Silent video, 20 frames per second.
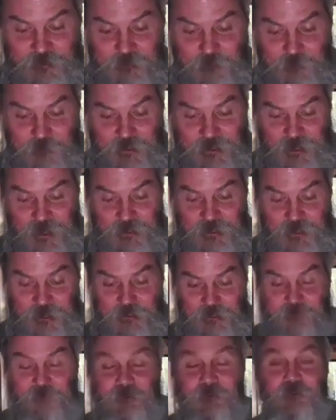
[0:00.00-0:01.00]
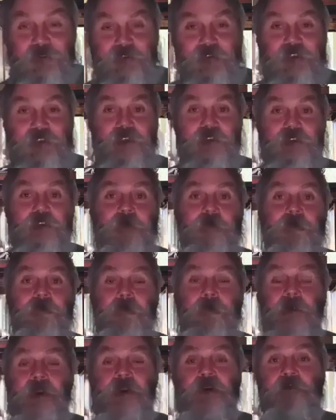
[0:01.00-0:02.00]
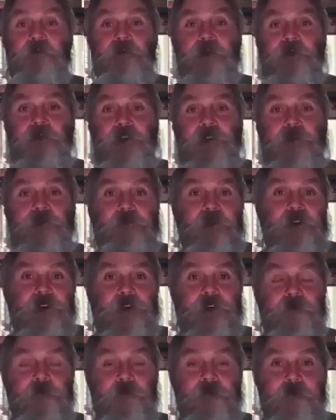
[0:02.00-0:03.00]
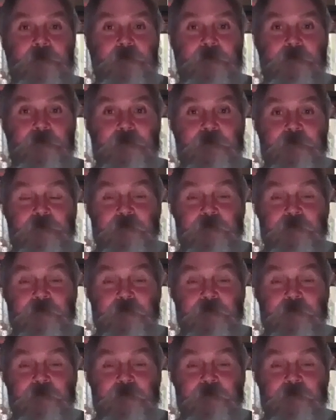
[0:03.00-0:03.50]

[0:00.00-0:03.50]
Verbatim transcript: so that's, that's what that is with Ezekiel. It's 53.